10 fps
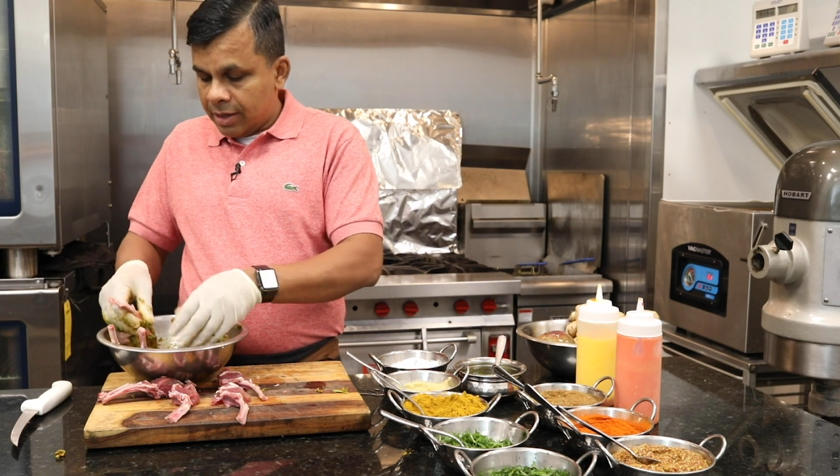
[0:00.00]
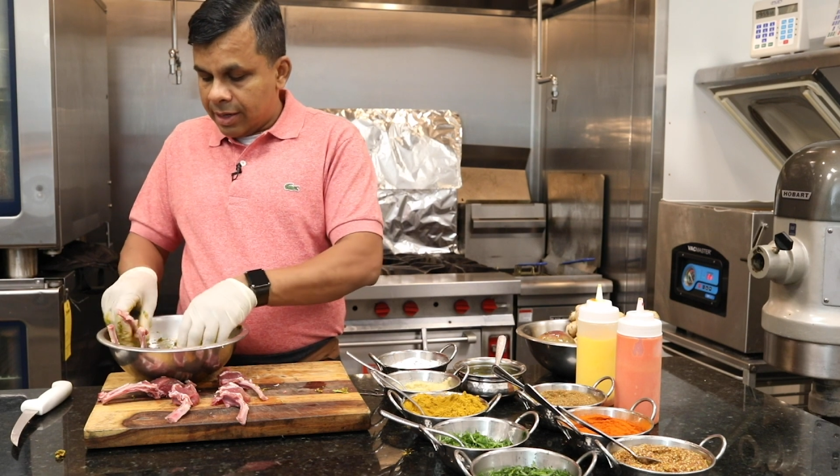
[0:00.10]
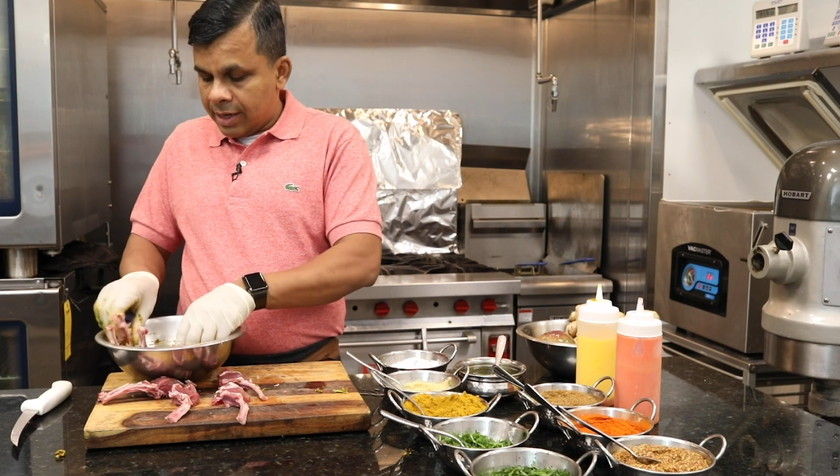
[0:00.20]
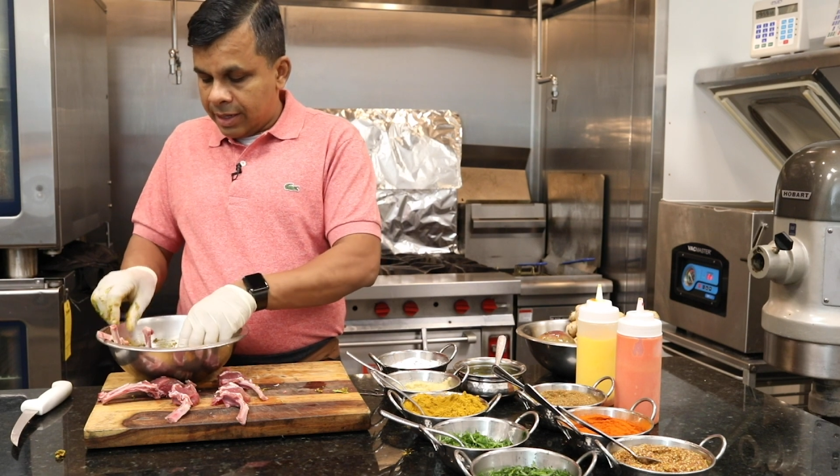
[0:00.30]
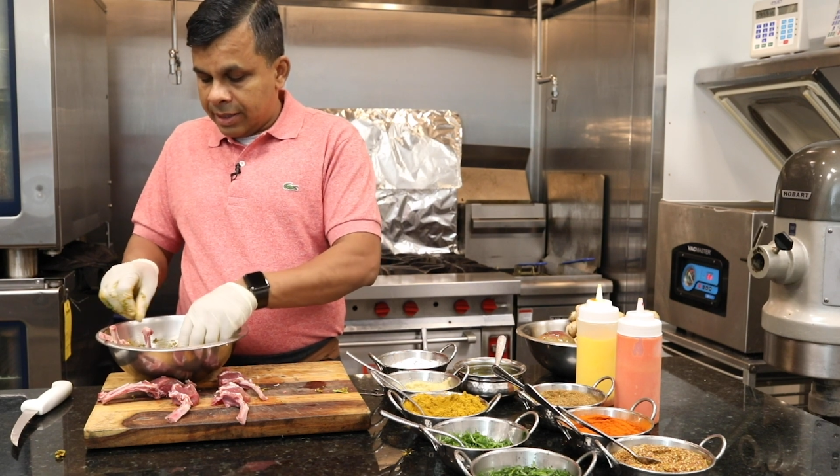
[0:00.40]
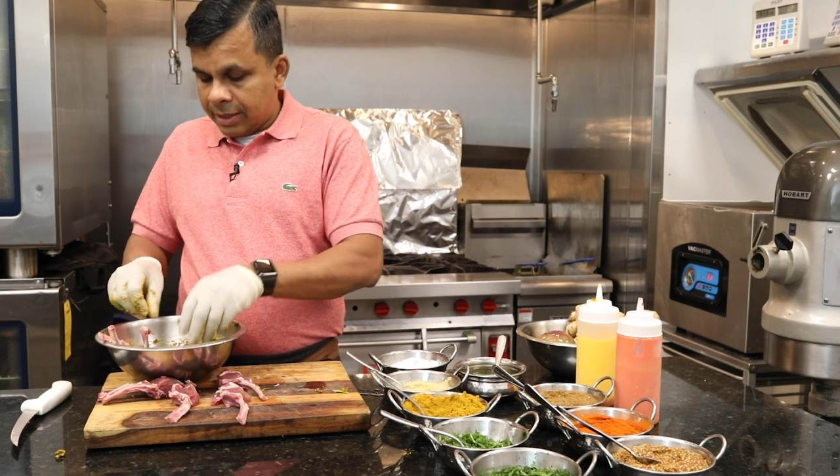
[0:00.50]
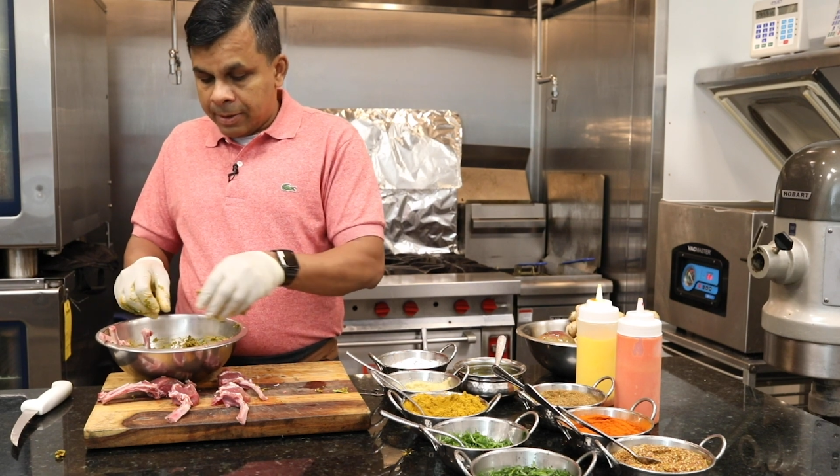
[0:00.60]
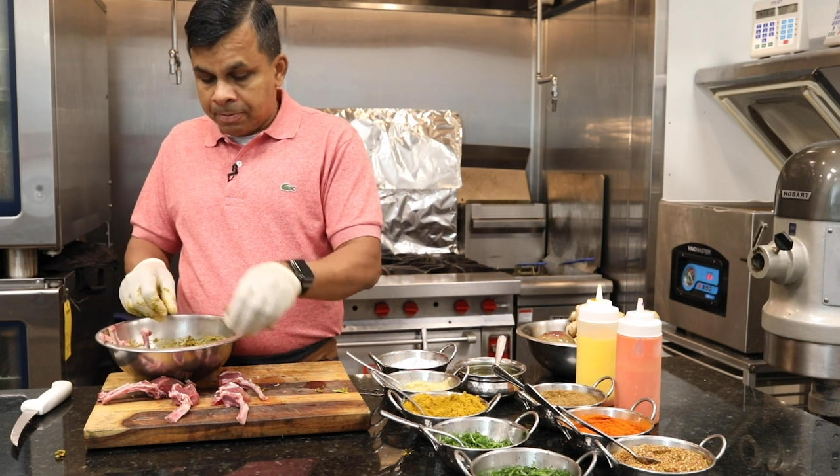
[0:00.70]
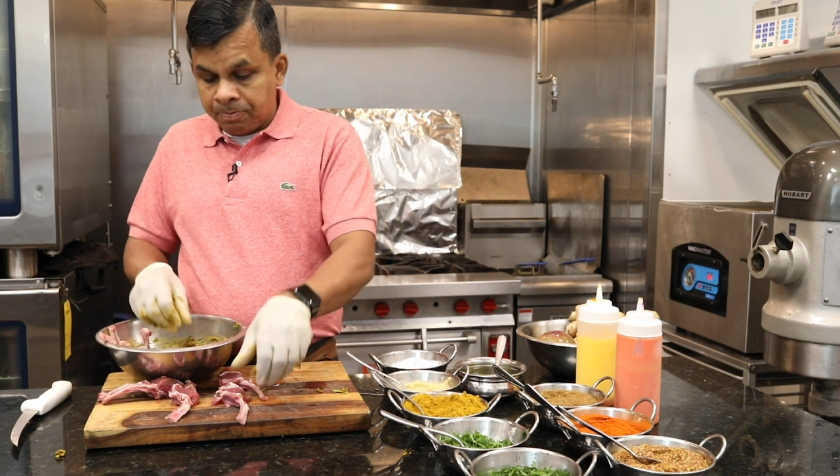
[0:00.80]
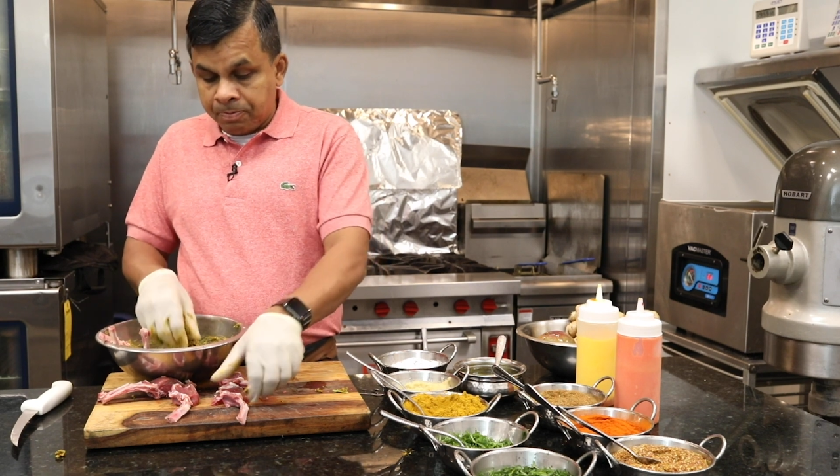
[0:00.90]
And
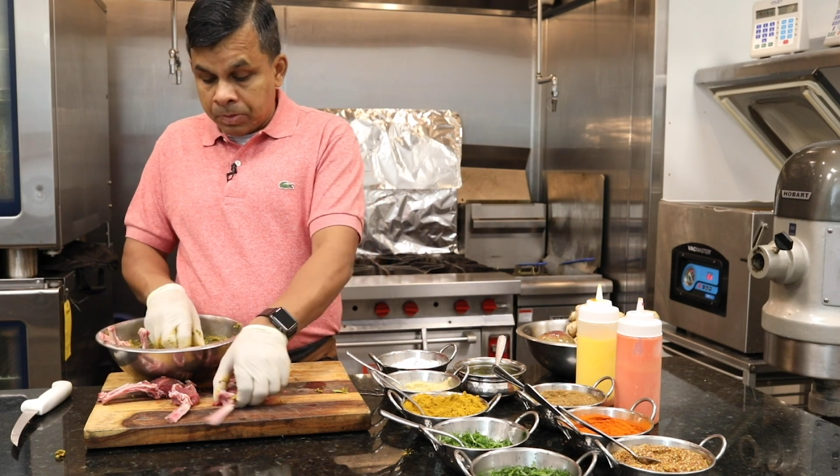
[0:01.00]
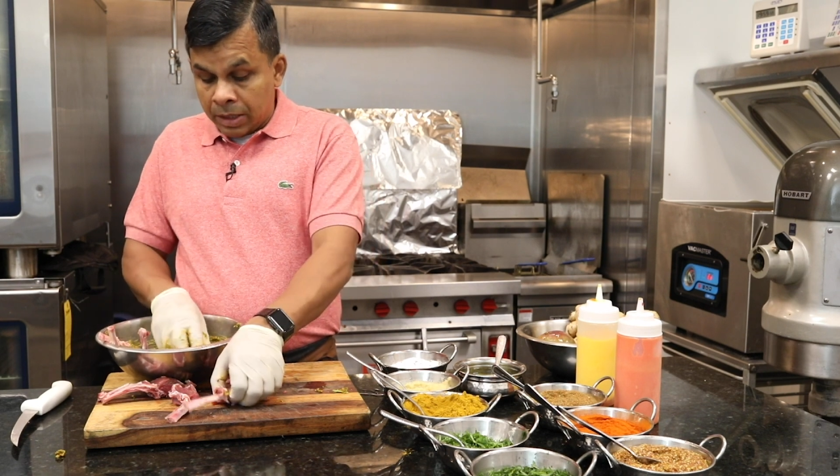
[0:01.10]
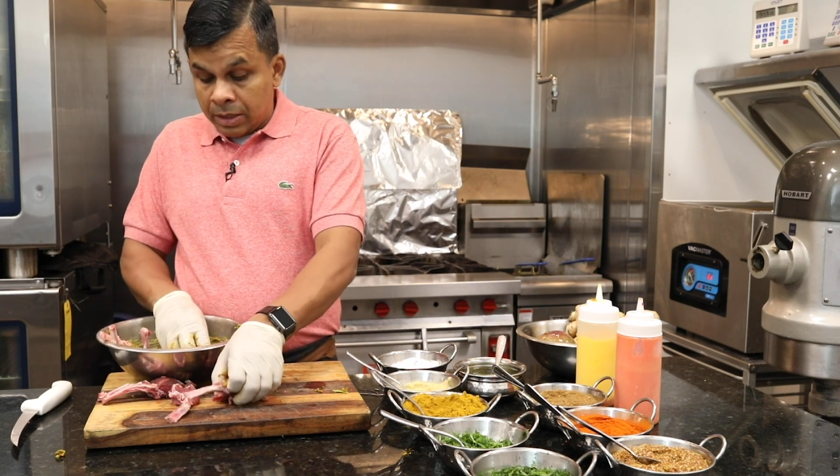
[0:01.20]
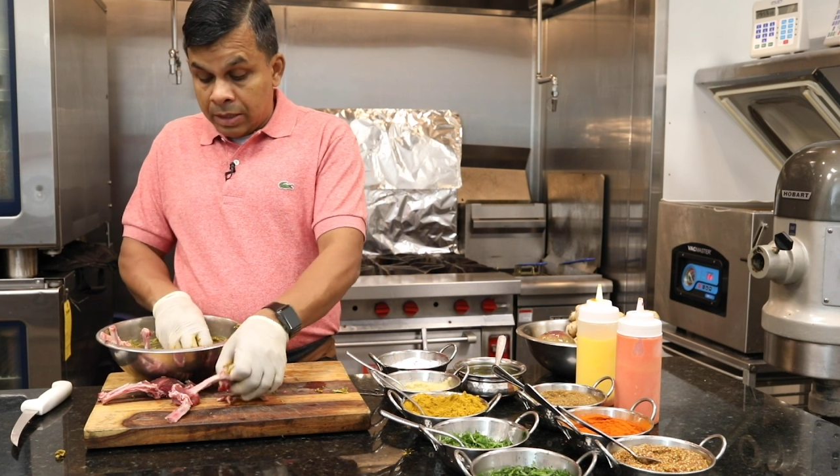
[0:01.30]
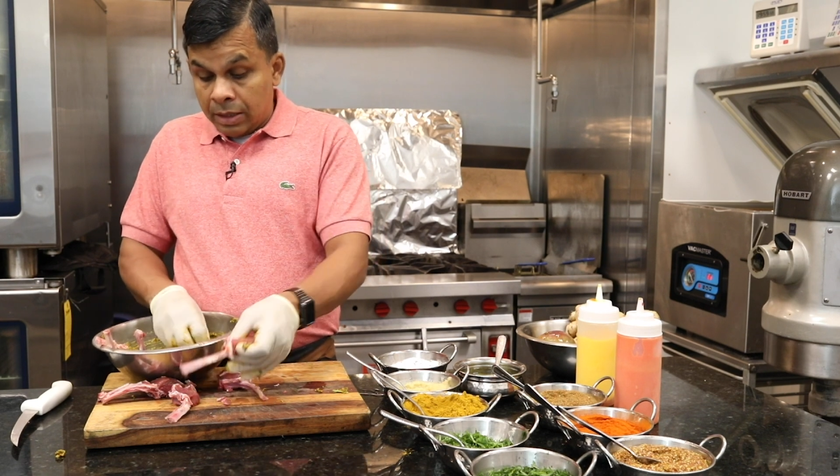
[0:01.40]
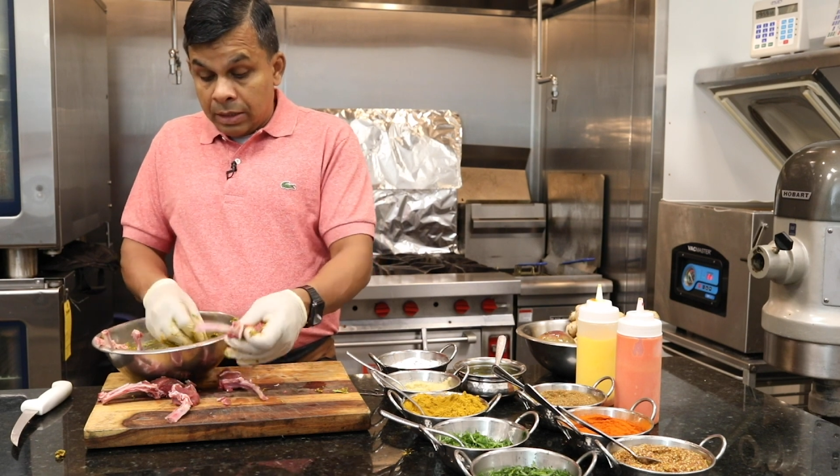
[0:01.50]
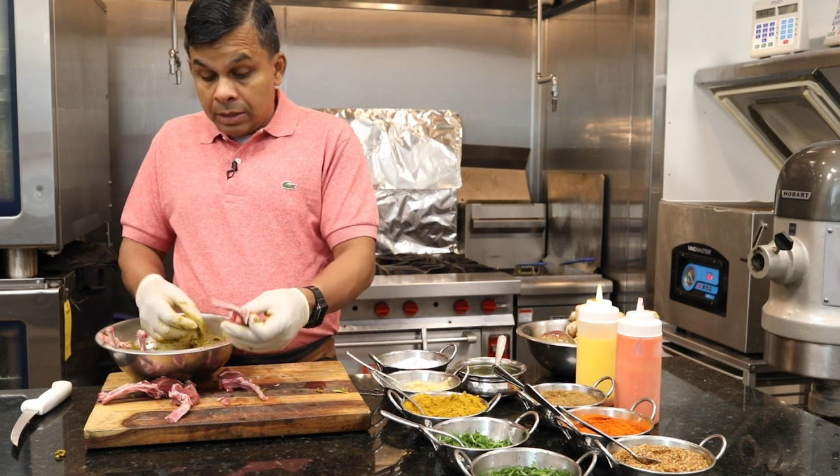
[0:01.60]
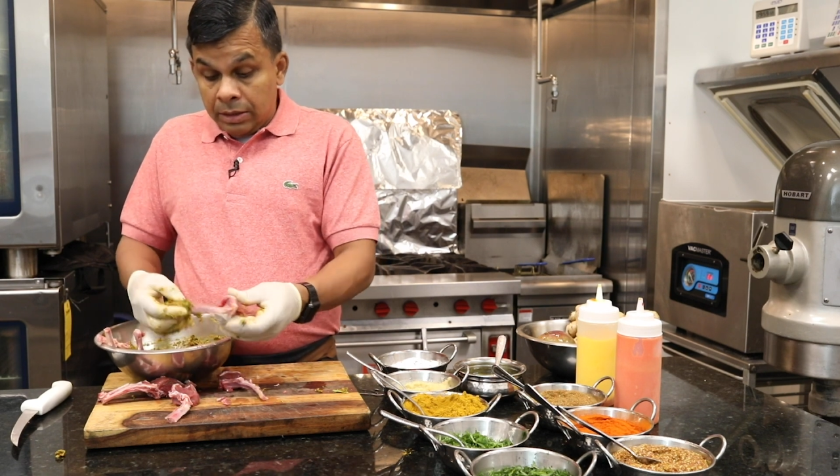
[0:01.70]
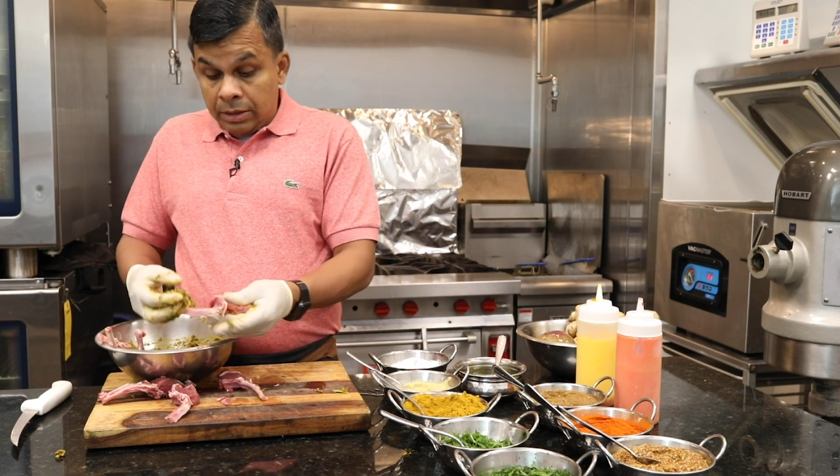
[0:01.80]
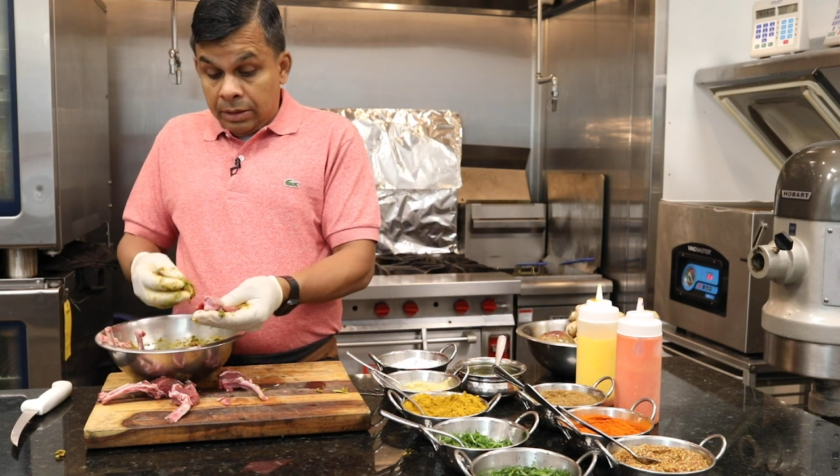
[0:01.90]

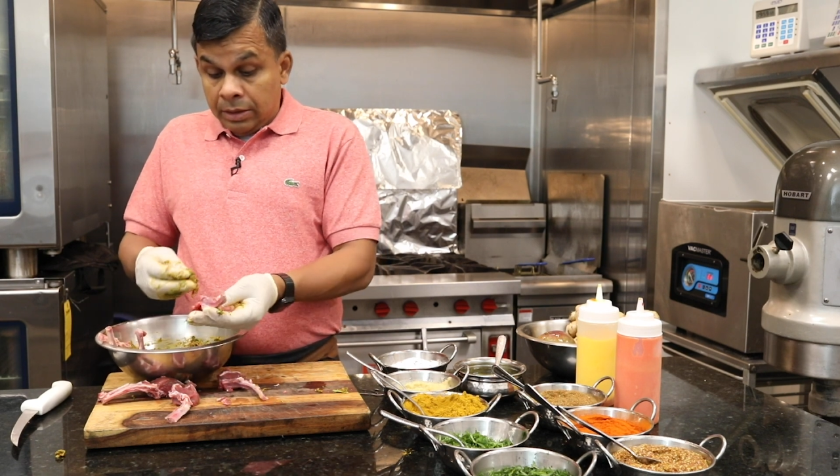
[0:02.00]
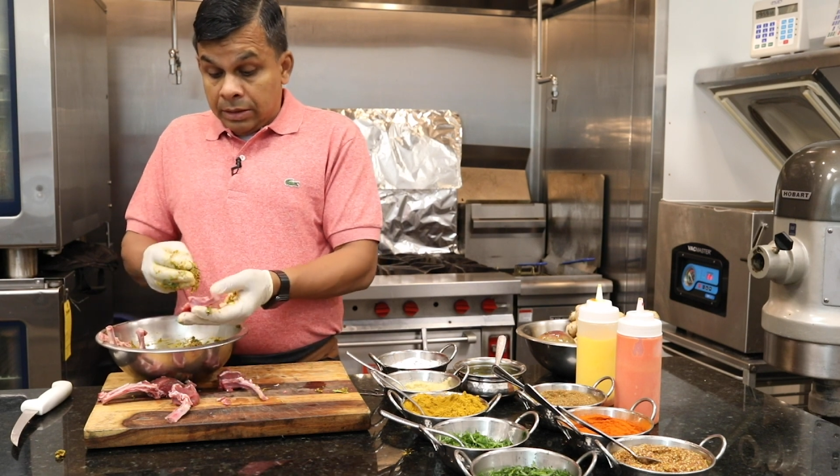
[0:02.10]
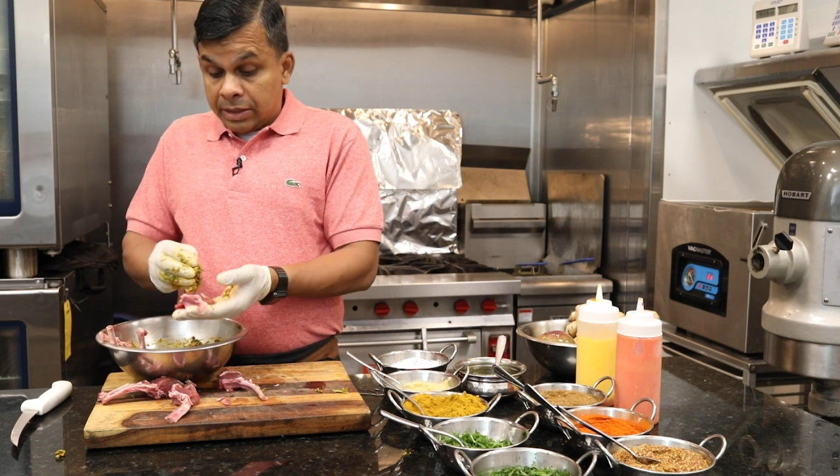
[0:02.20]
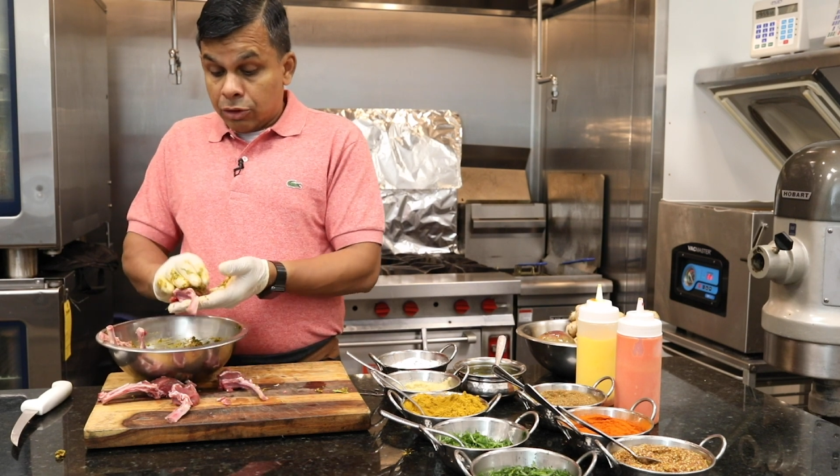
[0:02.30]
the